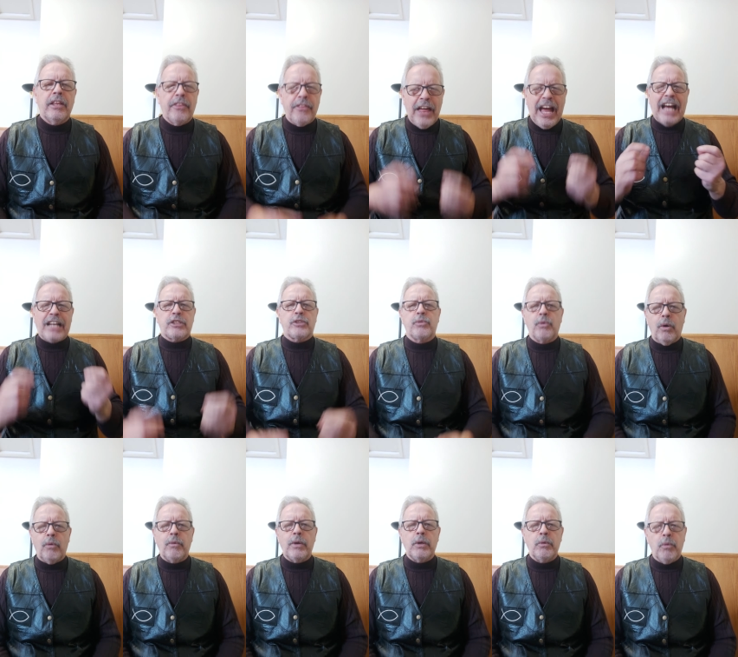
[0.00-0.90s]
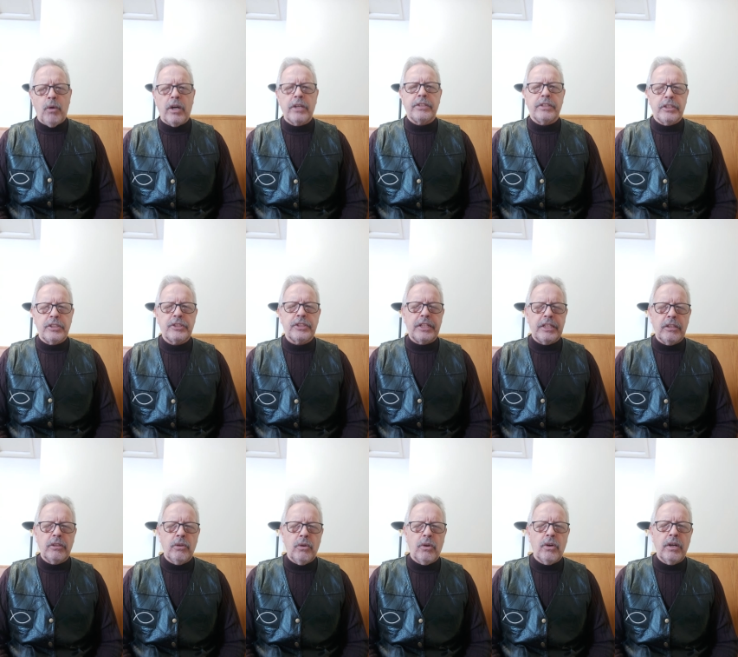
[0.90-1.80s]
That's what we want to see,
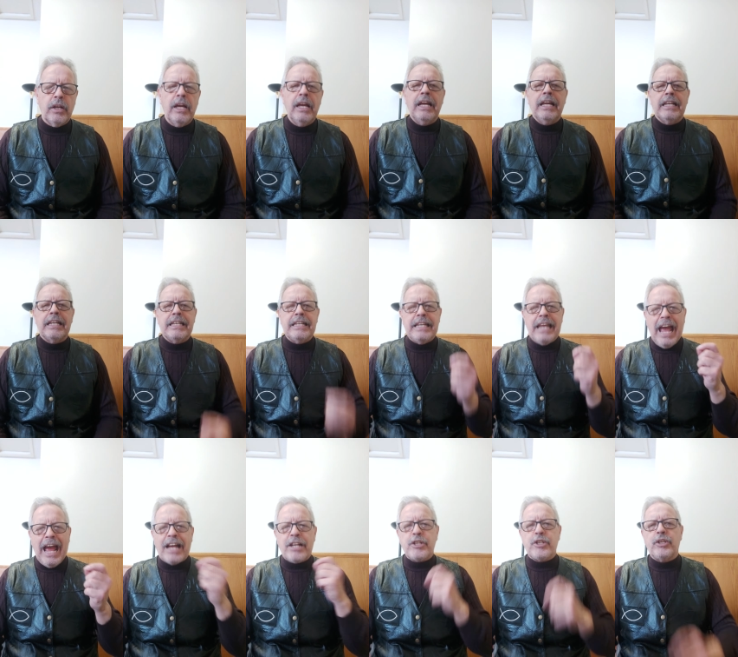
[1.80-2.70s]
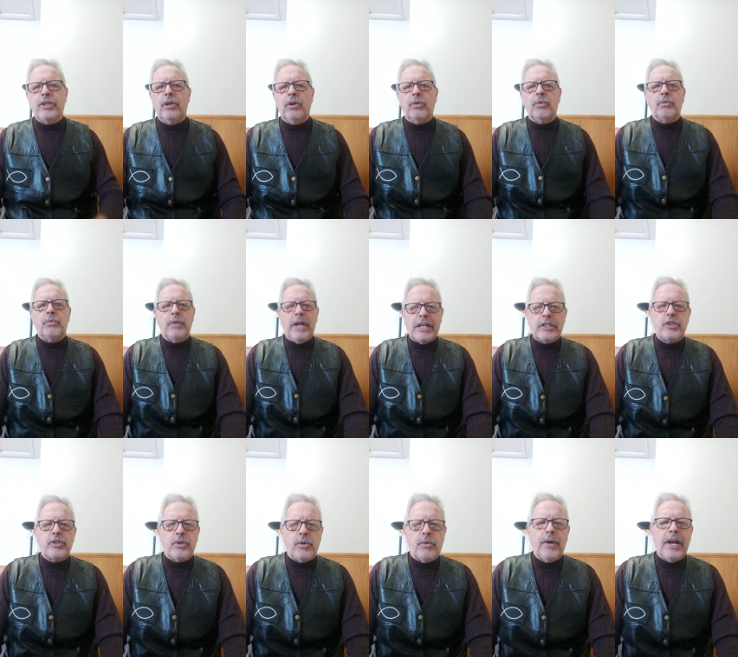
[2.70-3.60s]
Lord. National
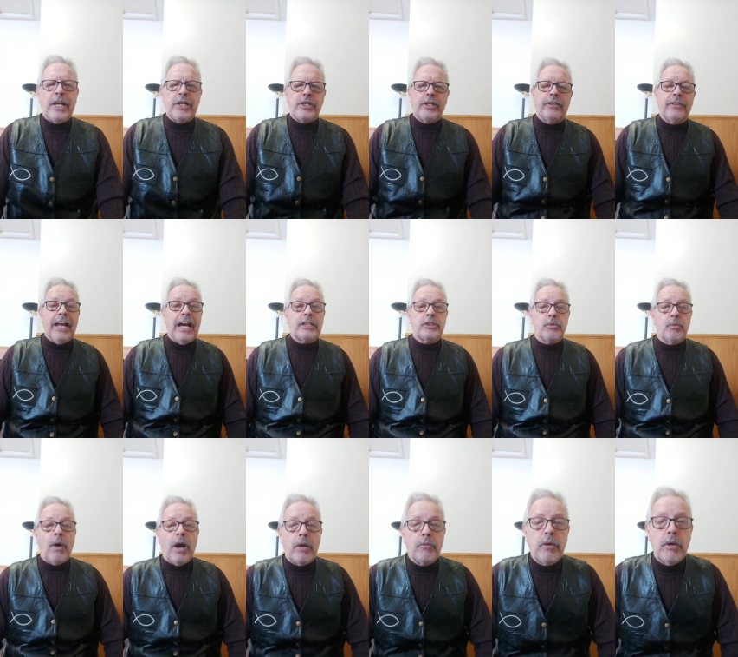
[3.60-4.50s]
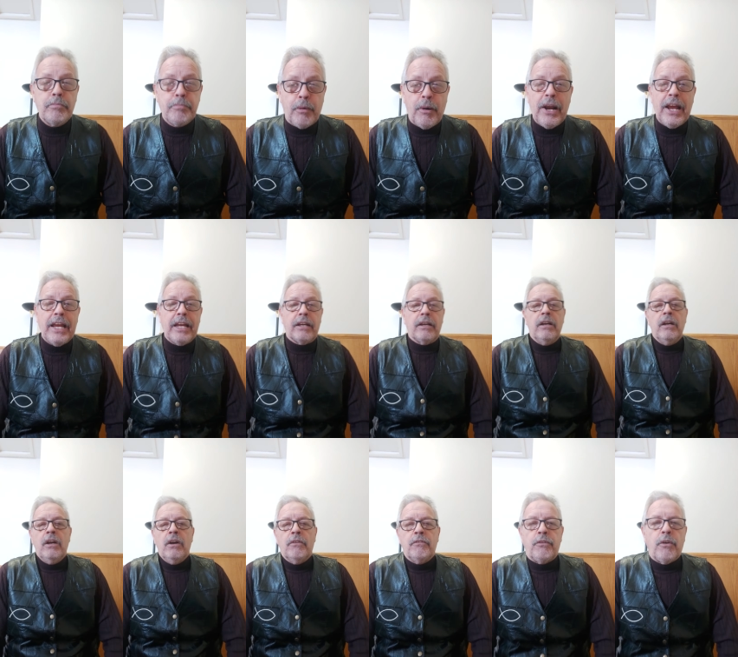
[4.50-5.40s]
restoration. That's why we're praying
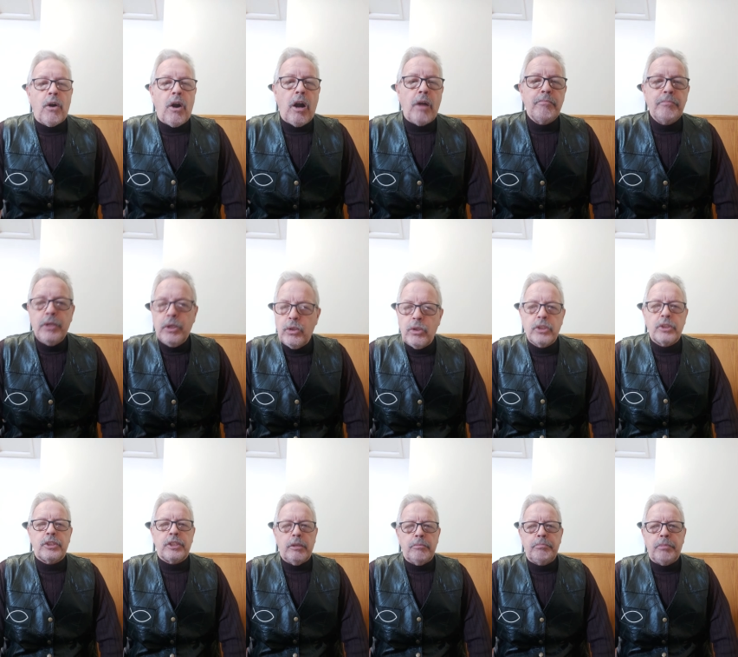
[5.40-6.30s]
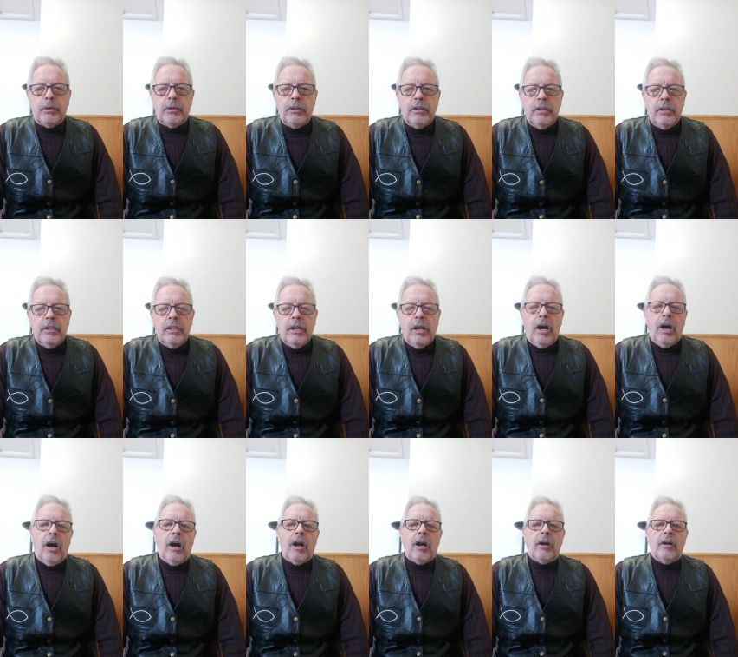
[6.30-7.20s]
for our municipal,
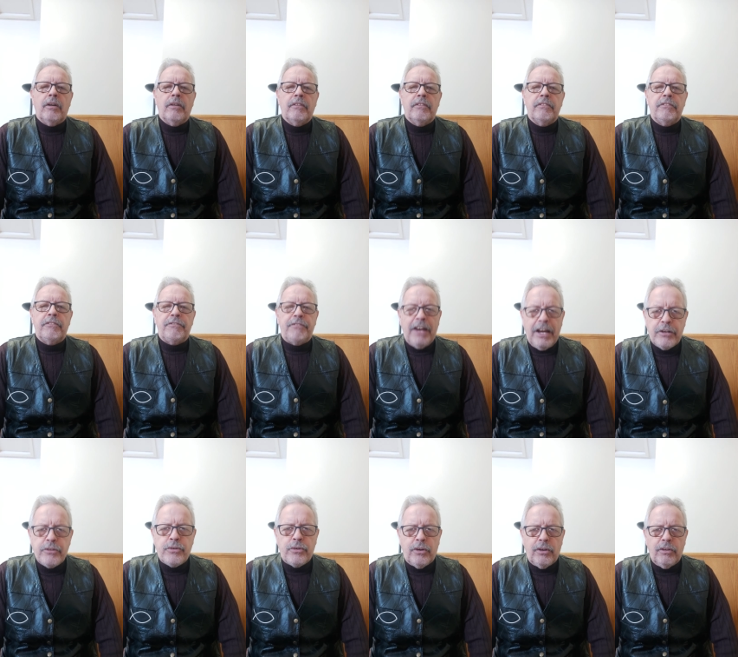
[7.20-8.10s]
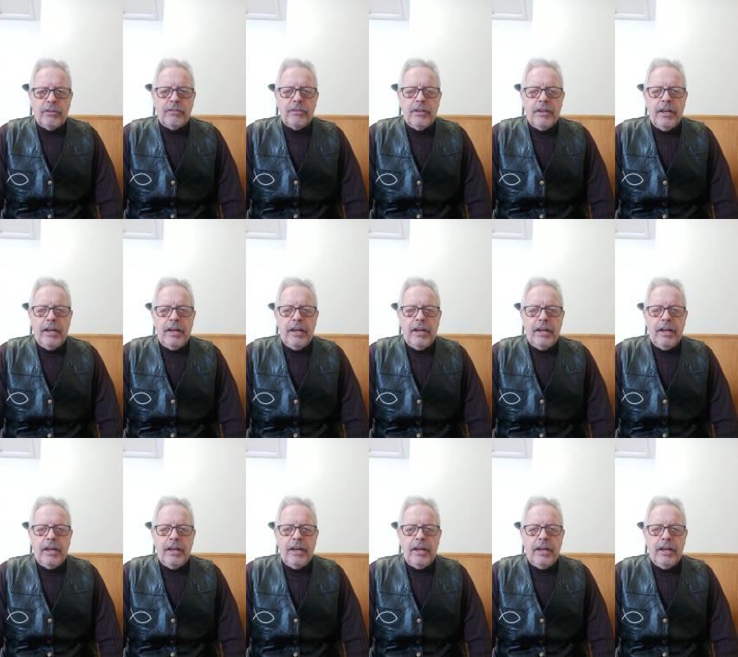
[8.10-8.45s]
our federal,